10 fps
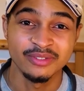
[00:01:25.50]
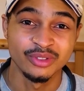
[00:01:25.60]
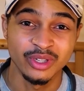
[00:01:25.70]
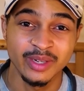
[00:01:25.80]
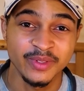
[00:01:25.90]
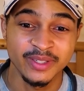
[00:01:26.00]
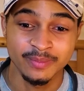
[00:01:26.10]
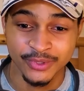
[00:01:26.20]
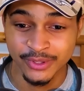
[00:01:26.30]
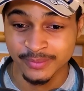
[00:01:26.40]
You know what I
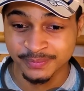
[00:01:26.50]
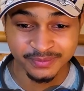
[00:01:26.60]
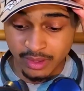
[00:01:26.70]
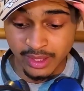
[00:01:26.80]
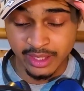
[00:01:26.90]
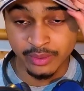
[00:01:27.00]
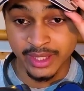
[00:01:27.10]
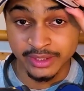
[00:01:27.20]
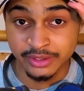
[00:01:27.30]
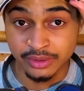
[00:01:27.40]
mean? But
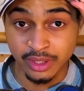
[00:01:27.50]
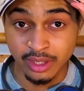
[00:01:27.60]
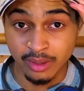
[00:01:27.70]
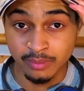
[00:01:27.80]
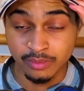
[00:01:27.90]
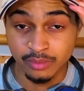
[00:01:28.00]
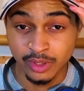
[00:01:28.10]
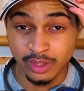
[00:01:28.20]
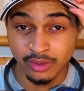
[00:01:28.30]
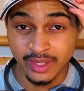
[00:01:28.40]
anyways, we're
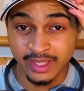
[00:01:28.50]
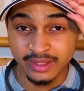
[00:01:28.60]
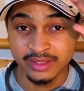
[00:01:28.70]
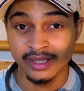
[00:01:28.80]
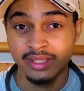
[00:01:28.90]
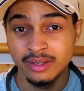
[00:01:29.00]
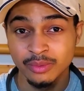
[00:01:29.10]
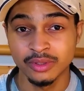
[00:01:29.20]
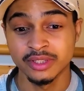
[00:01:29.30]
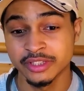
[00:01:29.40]
gonna go ahead and check out
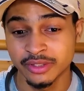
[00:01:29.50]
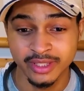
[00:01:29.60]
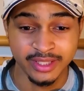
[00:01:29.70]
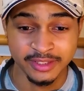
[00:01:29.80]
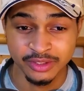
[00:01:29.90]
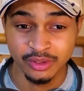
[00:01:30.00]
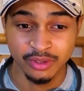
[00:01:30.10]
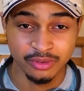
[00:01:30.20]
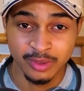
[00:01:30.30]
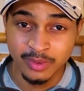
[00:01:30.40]
what this trailer has to
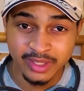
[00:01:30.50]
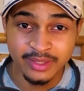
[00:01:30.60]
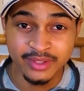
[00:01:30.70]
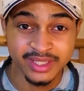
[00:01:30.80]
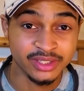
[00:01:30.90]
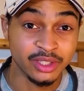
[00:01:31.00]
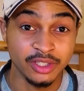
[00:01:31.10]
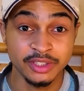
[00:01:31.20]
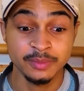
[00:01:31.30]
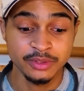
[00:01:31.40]
offer. I'm gonna give it a
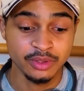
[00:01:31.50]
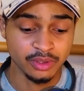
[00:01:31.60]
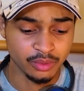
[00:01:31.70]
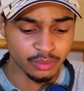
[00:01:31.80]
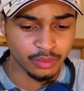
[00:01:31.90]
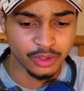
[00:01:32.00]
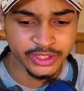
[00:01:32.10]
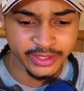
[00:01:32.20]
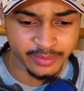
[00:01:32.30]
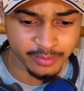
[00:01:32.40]
chance. I'm still gonna
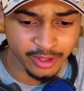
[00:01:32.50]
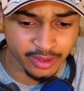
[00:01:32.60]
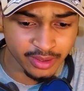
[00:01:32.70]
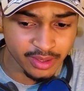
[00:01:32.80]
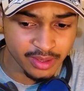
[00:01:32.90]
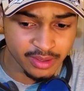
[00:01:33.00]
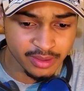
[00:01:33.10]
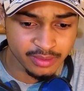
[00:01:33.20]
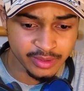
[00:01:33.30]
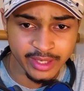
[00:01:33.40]
watch it, but
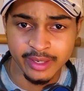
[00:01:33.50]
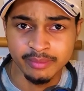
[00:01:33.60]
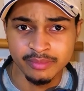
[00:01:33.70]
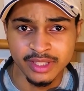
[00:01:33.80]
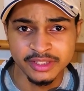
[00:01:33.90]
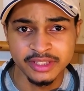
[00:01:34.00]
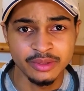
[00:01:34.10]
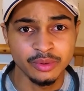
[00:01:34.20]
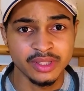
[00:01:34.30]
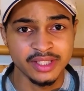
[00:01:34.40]
yeah, let's
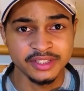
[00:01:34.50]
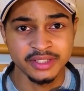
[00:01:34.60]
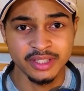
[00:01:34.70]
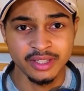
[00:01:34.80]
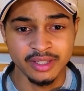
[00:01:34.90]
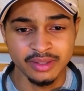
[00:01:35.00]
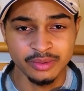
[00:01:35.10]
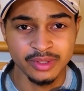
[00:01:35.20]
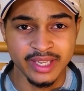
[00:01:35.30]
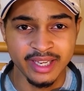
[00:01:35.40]
see what this
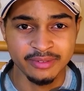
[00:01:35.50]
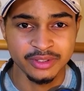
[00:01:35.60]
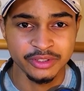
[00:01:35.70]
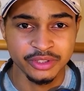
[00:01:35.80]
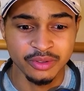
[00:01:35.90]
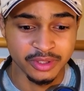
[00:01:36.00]
what they have to show